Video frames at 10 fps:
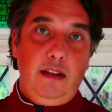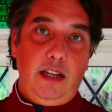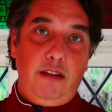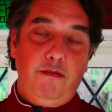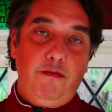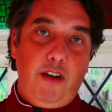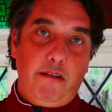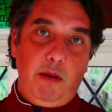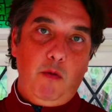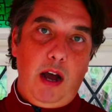done
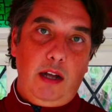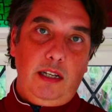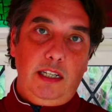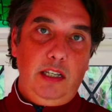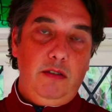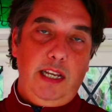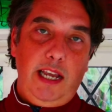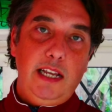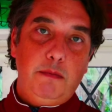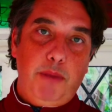very well at using
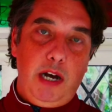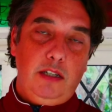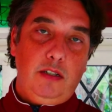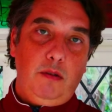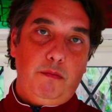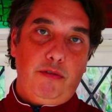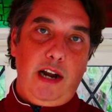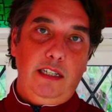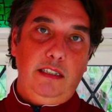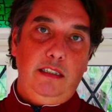his personal
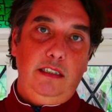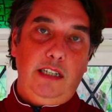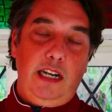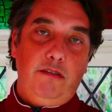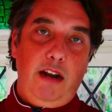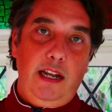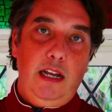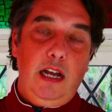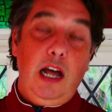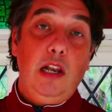brands to generate
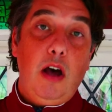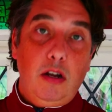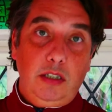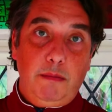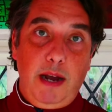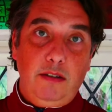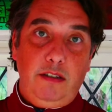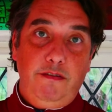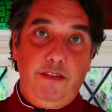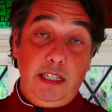a large amount
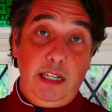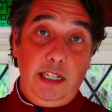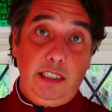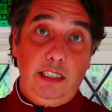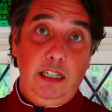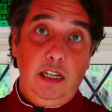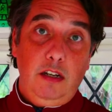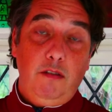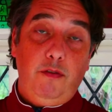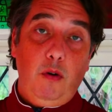of business
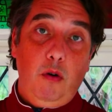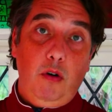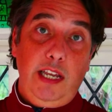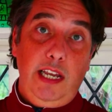for